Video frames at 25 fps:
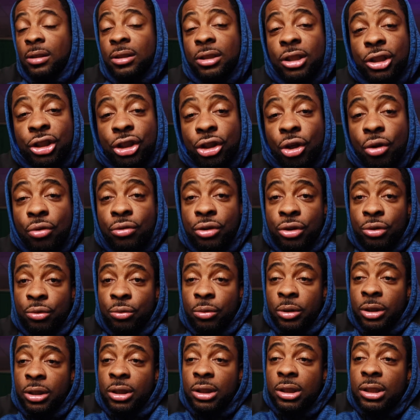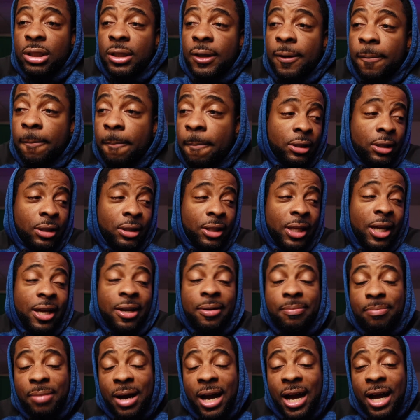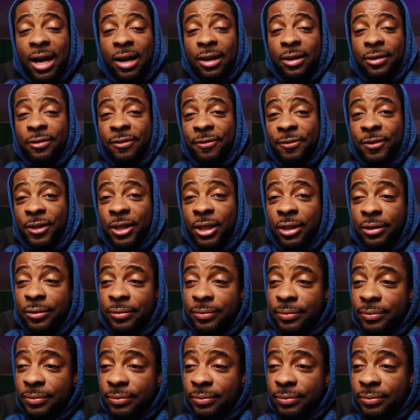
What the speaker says: the chosen ones, led by Fit,